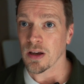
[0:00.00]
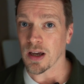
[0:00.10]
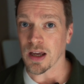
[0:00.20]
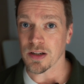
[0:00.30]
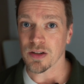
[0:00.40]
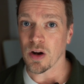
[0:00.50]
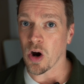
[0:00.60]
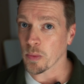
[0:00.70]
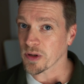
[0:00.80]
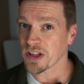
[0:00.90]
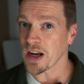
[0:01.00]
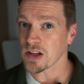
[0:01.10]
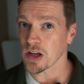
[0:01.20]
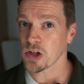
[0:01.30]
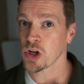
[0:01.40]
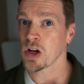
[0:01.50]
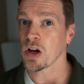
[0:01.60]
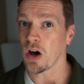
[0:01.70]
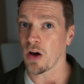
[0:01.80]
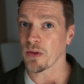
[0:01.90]
and our percentage
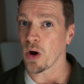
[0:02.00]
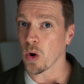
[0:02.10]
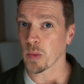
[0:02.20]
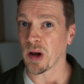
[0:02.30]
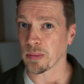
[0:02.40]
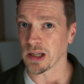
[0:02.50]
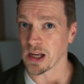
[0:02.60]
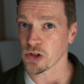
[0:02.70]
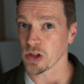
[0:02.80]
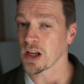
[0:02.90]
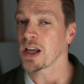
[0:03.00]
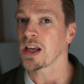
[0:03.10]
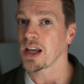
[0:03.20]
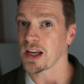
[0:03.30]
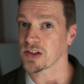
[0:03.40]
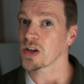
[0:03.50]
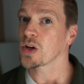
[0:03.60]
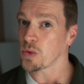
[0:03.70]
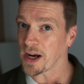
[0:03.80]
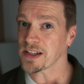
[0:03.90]
on the whole population is
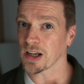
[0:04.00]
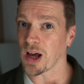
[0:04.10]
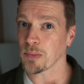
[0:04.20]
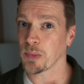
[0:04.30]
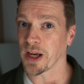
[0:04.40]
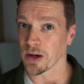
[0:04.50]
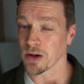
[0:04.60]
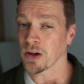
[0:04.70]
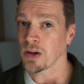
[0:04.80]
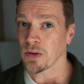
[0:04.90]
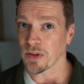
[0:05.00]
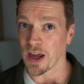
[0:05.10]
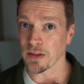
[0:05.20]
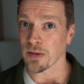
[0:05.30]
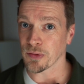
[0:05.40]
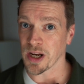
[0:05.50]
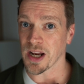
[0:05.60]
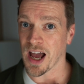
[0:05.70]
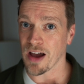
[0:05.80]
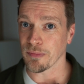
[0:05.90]
quite a lot bigger than the
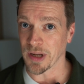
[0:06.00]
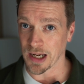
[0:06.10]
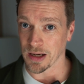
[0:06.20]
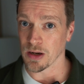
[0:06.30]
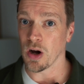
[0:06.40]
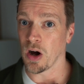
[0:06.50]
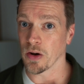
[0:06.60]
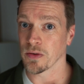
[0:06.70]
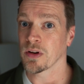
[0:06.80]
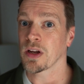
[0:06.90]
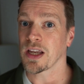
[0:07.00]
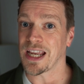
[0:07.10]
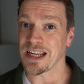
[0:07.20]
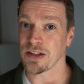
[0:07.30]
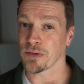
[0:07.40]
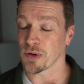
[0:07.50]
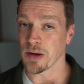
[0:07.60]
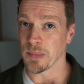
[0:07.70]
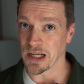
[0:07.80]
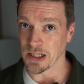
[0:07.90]
3.5 million on 83
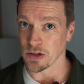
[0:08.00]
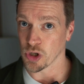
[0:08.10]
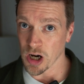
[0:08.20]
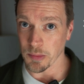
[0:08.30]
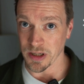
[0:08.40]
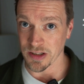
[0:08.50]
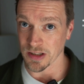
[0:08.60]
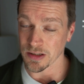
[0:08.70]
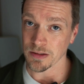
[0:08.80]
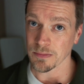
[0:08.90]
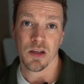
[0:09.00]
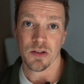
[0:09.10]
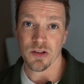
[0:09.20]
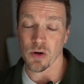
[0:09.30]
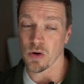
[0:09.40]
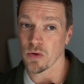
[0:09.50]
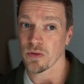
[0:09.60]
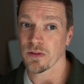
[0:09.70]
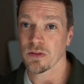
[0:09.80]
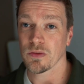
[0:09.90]
million Germans. So
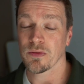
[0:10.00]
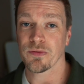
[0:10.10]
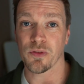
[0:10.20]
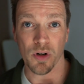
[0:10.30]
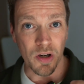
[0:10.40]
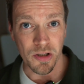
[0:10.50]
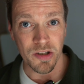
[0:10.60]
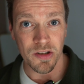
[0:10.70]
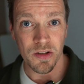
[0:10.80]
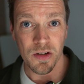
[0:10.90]
for us,